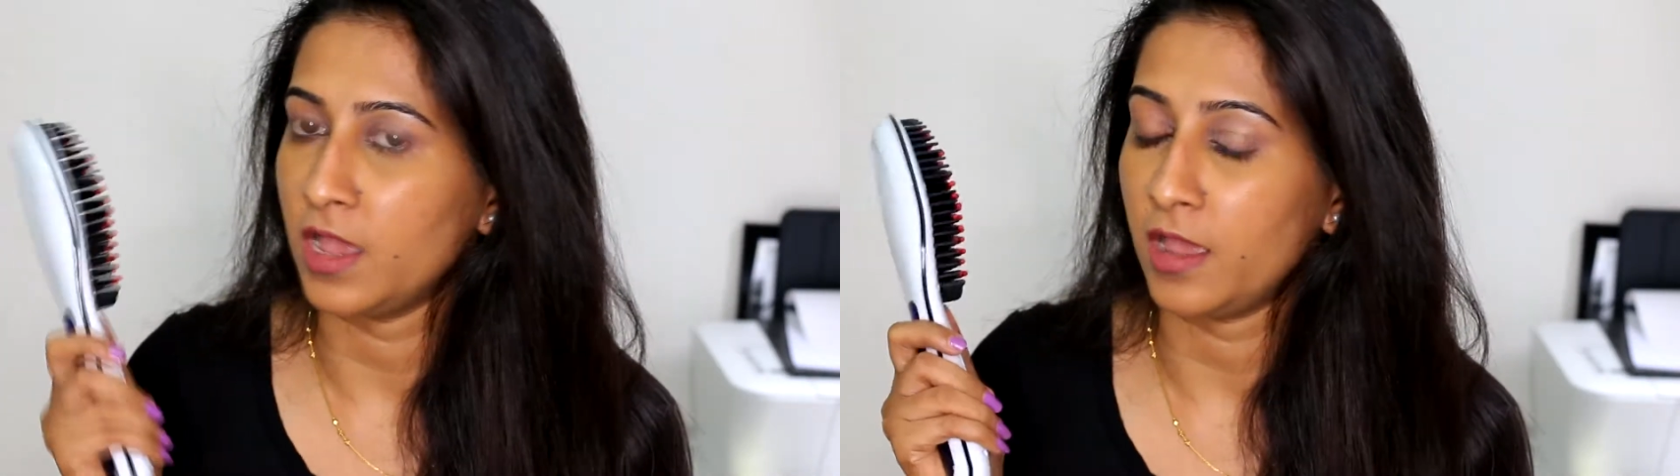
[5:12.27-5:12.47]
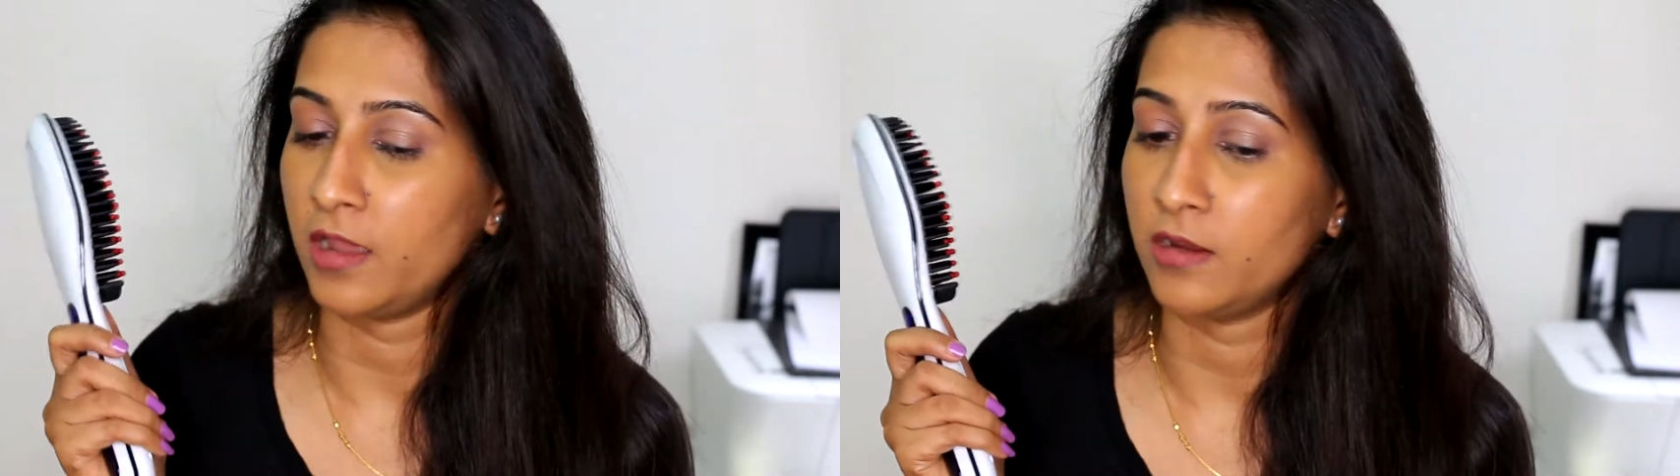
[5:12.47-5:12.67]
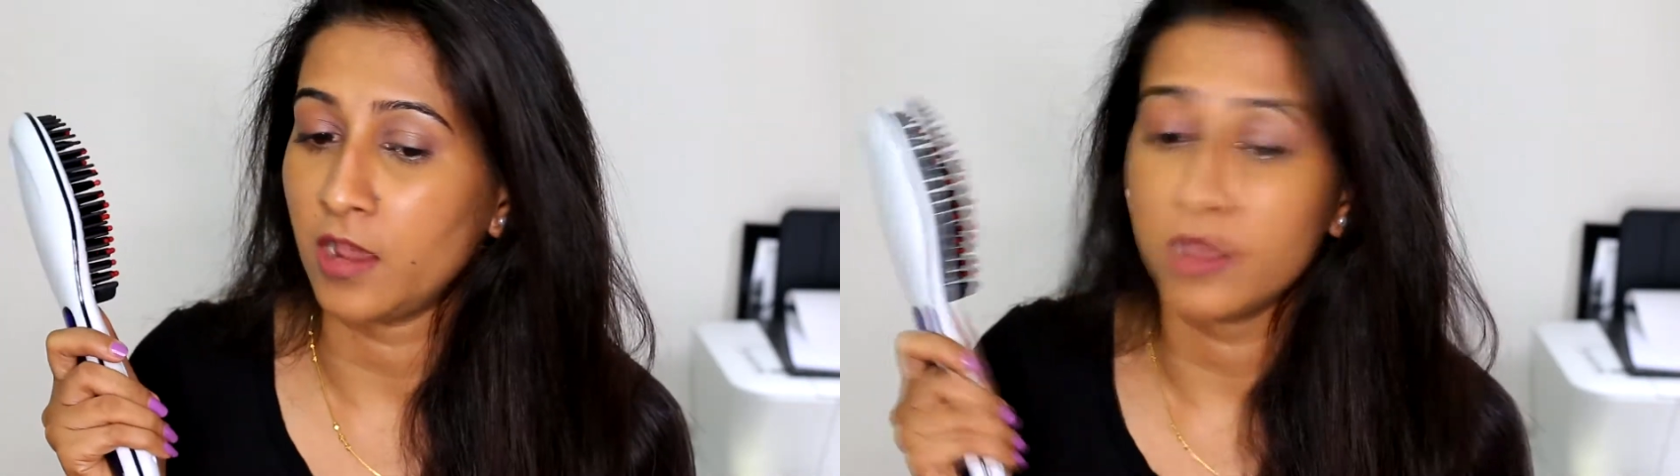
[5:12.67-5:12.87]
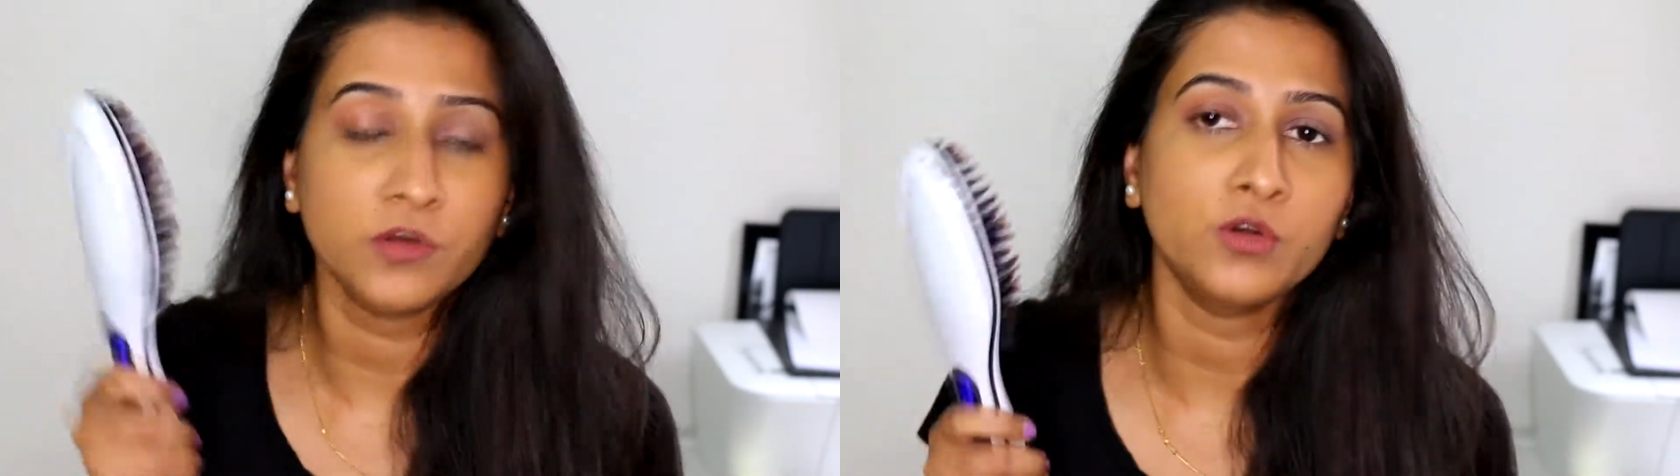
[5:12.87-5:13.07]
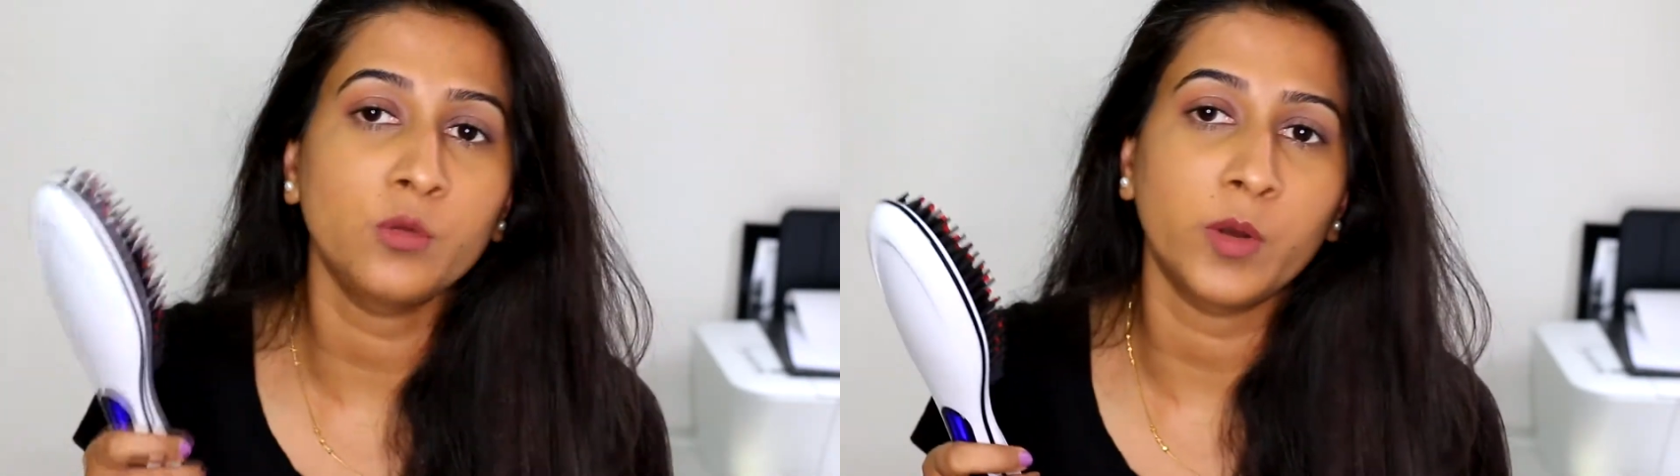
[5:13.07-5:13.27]
and I
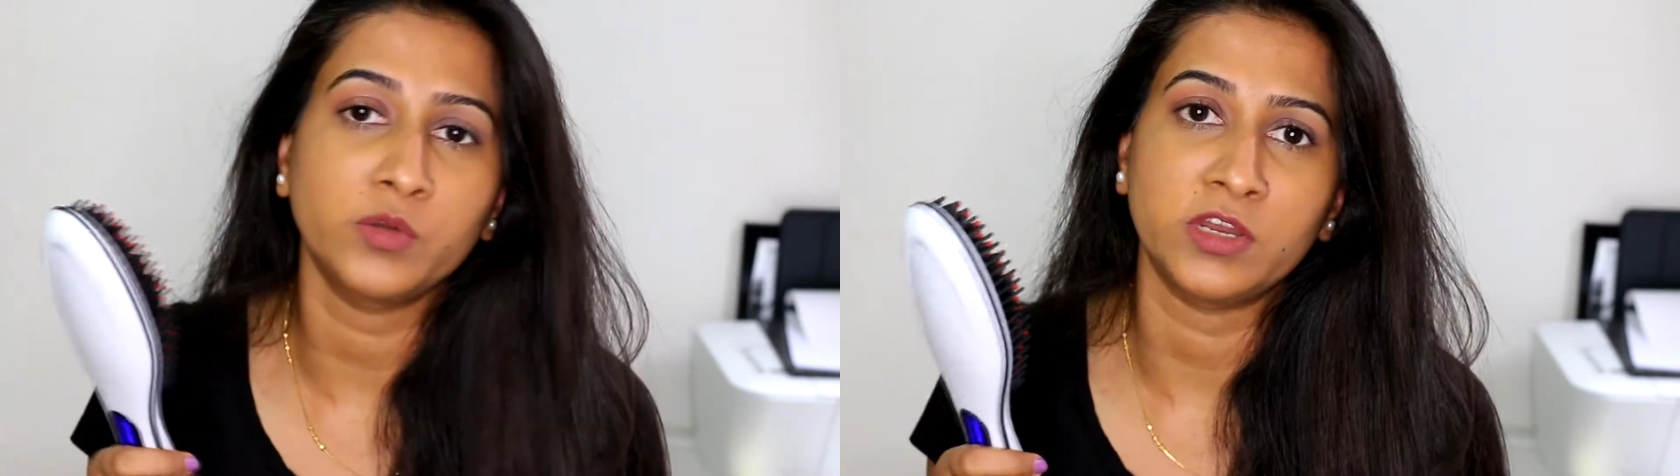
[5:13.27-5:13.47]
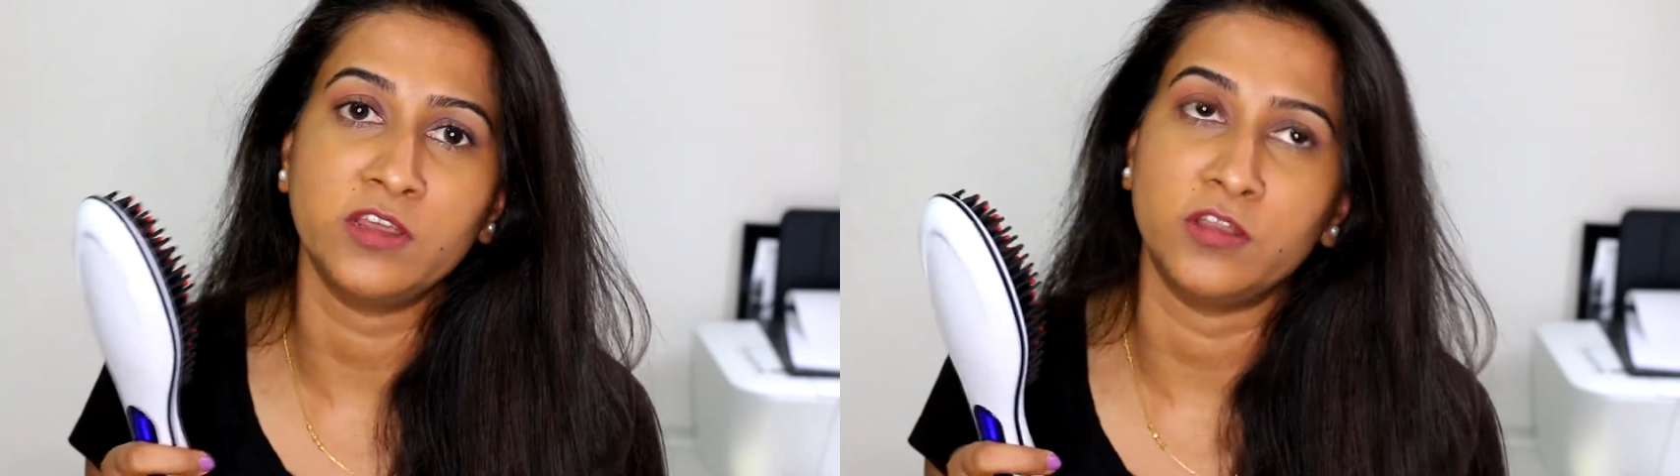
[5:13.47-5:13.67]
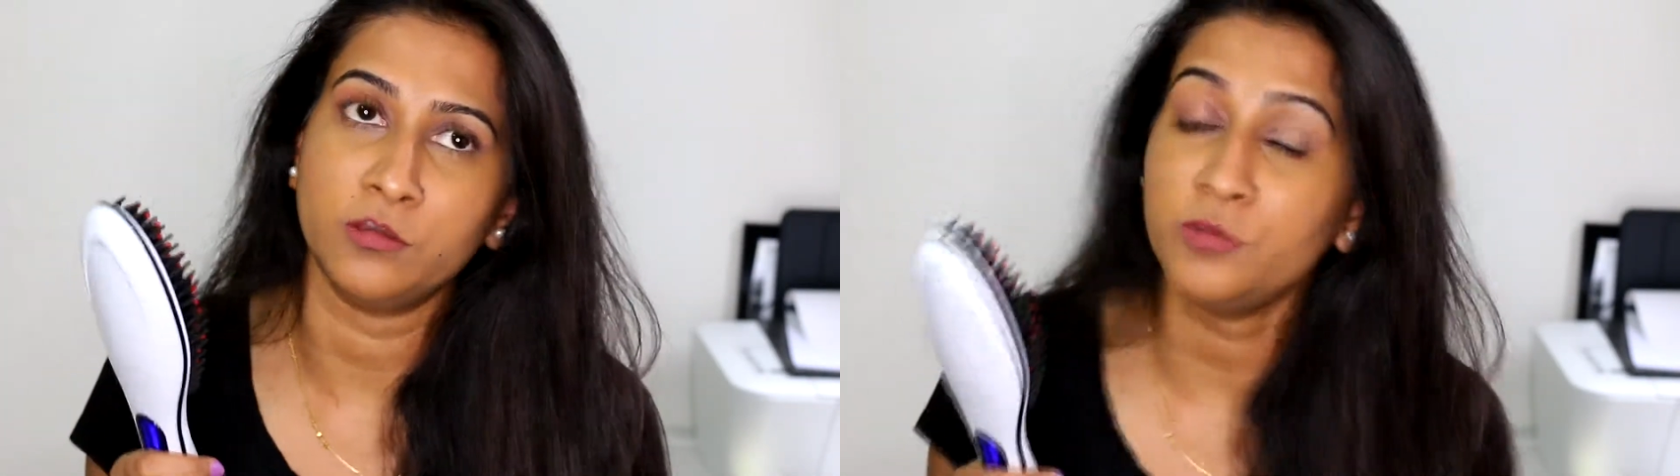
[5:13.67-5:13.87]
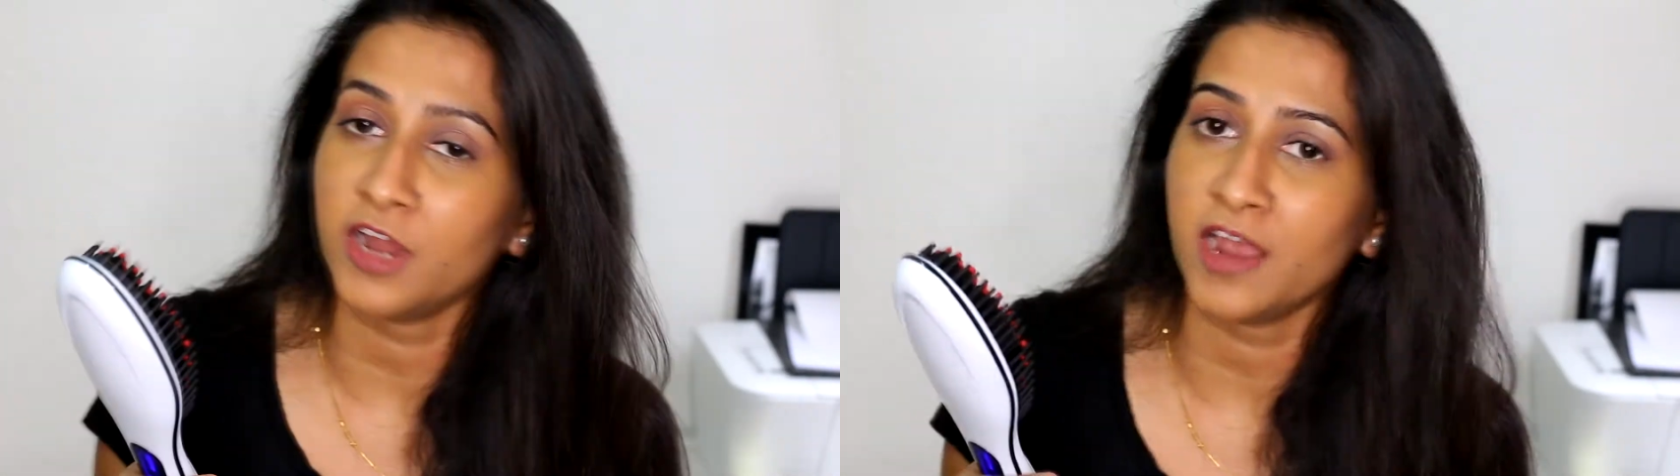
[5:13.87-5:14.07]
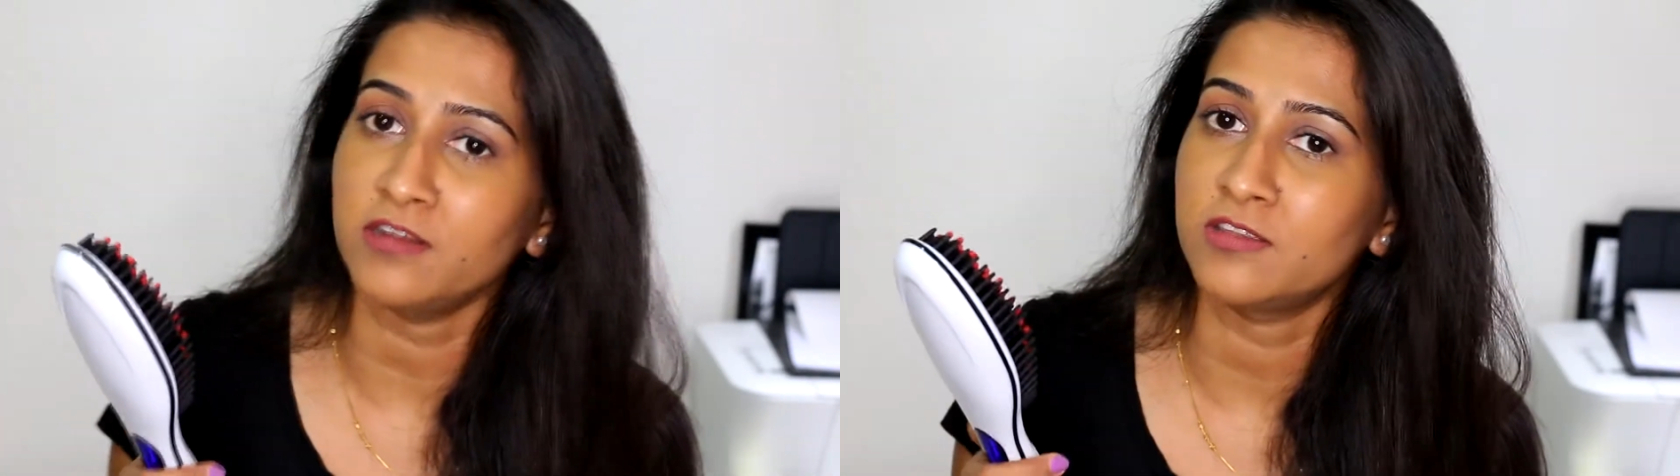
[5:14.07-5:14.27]
don't know about any other
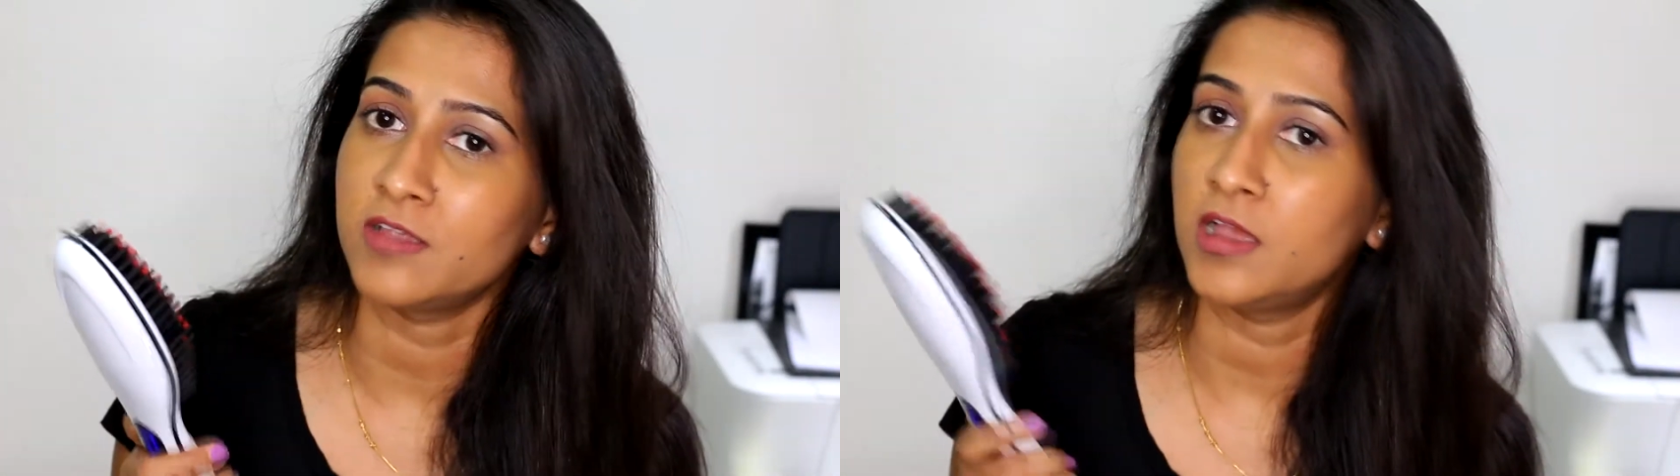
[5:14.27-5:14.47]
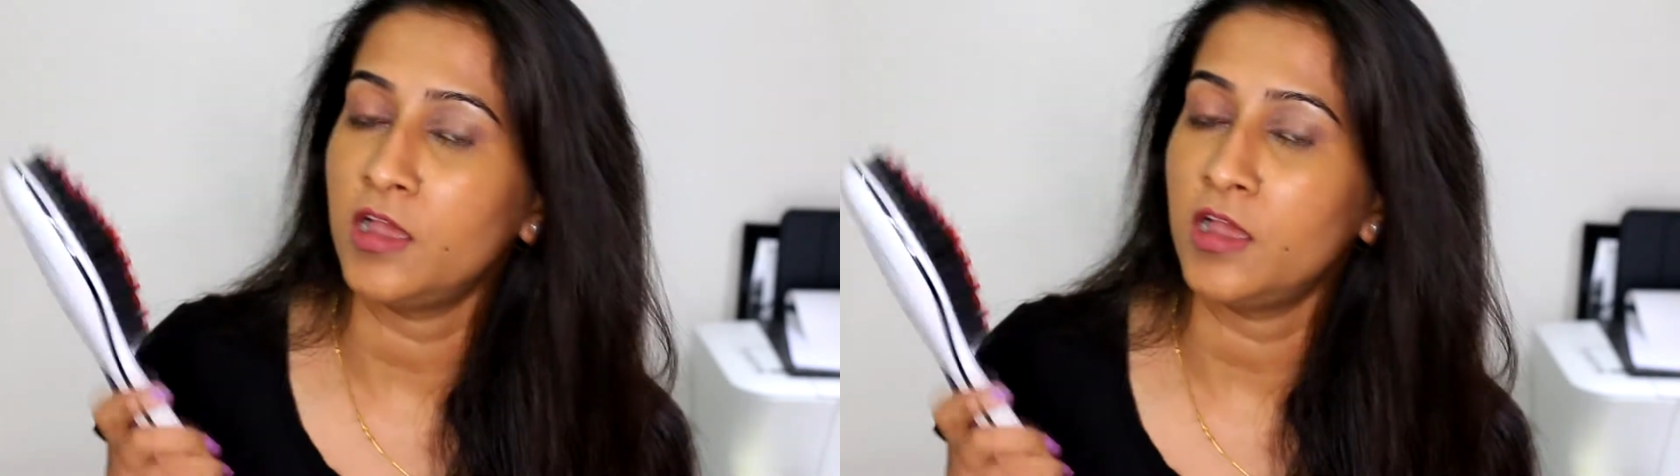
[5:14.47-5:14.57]
brands